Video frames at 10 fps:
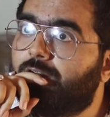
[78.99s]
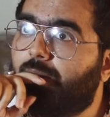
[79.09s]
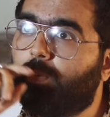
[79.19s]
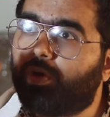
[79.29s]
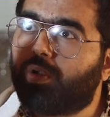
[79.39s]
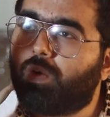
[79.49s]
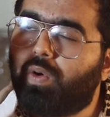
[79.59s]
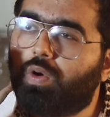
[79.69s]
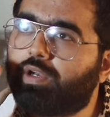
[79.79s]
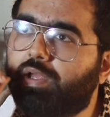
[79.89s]
I bought it a
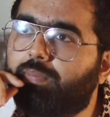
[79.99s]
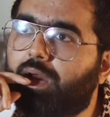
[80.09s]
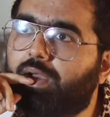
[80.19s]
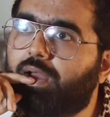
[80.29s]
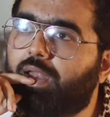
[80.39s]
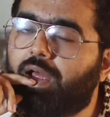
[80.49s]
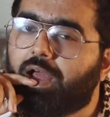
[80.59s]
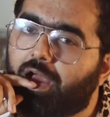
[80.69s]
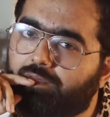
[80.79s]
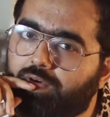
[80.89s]
long time back and I
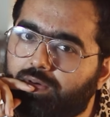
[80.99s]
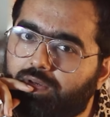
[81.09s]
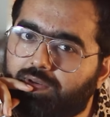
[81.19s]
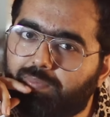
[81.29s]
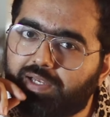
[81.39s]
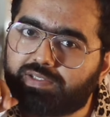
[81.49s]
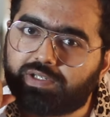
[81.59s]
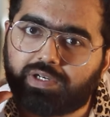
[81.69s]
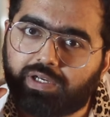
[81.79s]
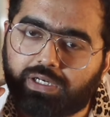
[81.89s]
haven't replaced
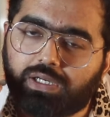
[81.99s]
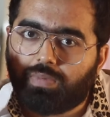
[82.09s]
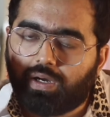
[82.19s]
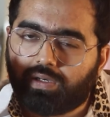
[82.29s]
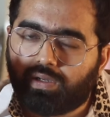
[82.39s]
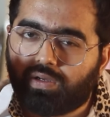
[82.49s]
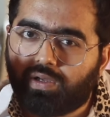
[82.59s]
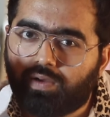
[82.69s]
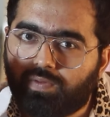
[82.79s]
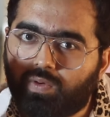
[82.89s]
it yet. But
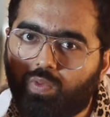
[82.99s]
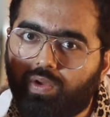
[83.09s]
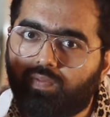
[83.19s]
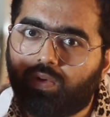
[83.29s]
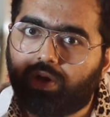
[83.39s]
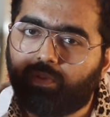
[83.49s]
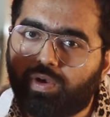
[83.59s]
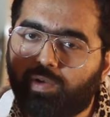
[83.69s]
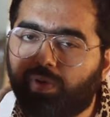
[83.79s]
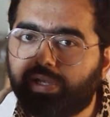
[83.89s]
if you're going for, I would
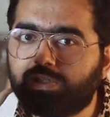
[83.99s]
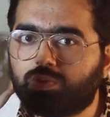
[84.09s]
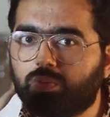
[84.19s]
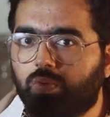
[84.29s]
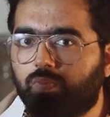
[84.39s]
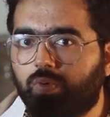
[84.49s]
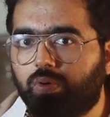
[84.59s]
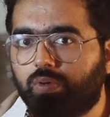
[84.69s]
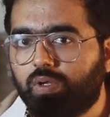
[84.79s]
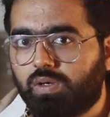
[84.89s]
advise to go
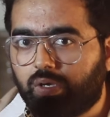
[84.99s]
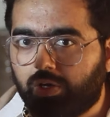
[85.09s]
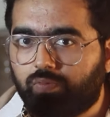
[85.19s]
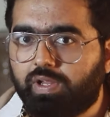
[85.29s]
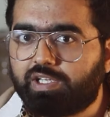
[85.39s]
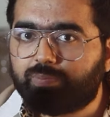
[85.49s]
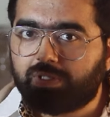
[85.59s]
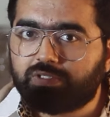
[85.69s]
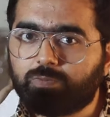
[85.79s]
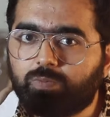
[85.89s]
for a kind of an
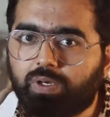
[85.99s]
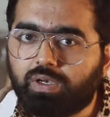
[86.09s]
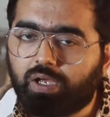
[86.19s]
expensive one.